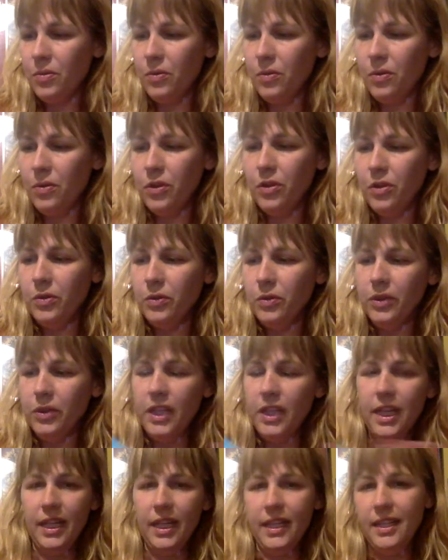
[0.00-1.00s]
you'll
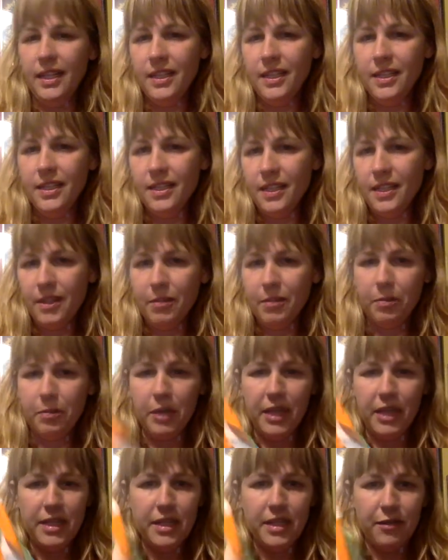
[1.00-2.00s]
need
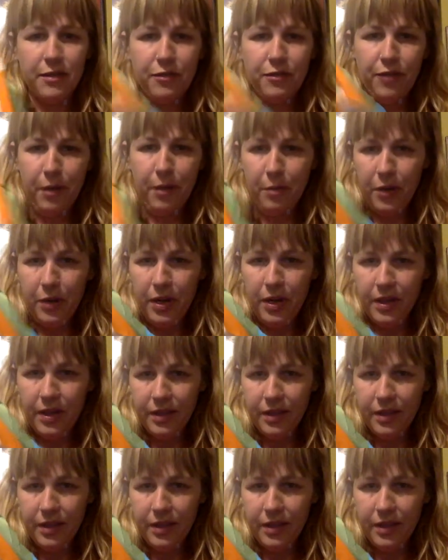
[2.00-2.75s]
plenty of fabric.